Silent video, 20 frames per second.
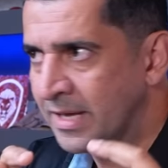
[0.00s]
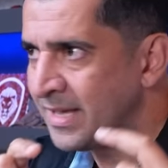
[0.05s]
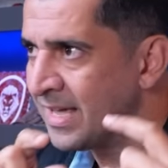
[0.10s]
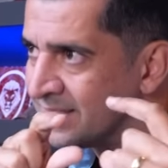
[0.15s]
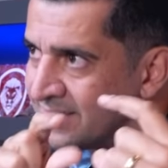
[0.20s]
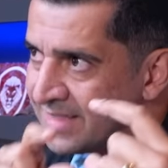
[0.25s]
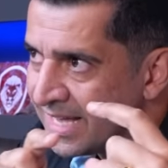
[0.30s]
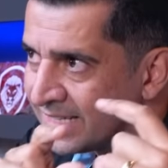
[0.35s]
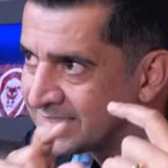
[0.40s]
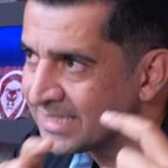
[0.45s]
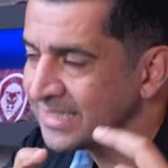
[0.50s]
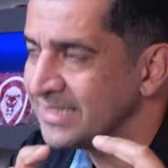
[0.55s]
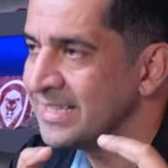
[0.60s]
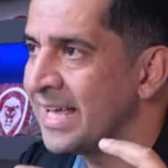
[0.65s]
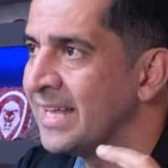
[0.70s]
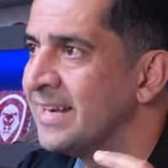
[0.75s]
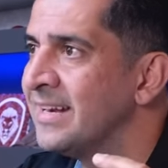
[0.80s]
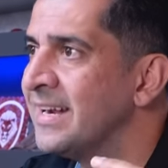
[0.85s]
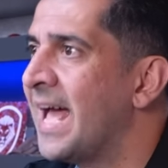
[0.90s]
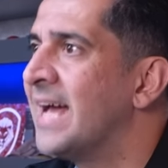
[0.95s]
they get
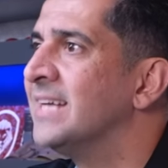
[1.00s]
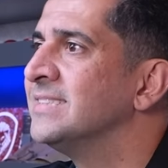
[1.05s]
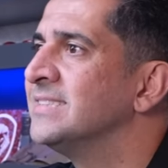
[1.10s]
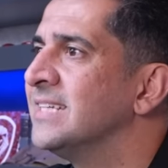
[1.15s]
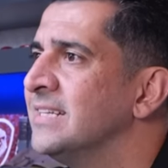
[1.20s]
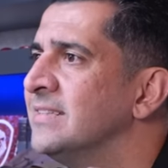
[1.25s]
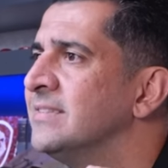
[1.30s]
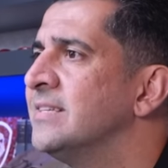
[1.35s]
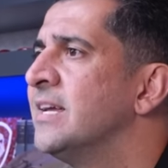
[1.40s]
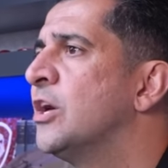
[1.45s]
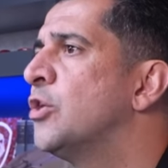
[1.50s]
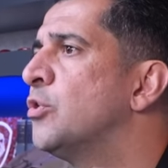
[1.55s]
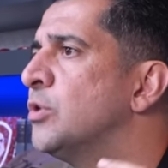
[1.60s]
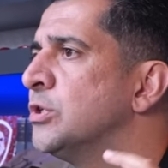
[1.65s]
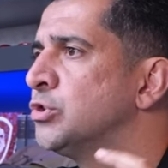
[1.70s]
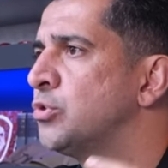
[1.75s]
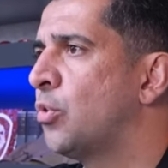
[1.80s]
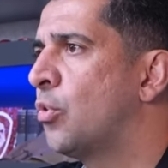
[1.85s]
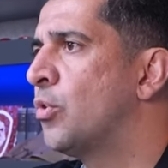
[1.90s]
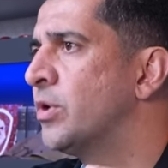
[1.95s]
designated as a terrorist